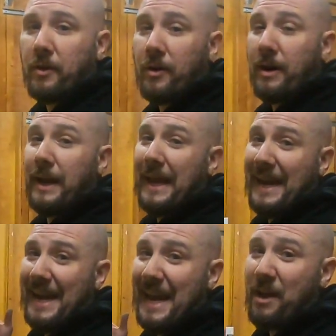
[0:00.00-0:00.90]
All
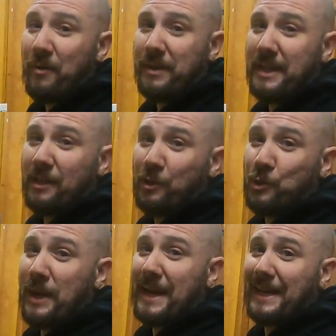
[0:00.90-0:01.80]
right, now the yellow
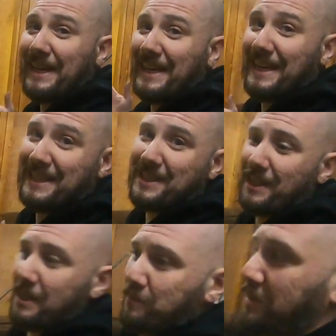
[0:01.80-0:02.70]
dragon can
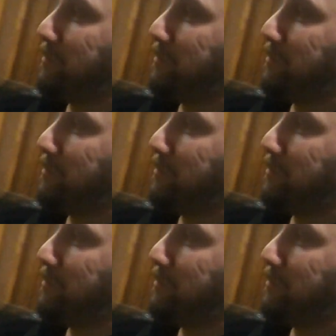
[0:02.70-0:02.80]
sleep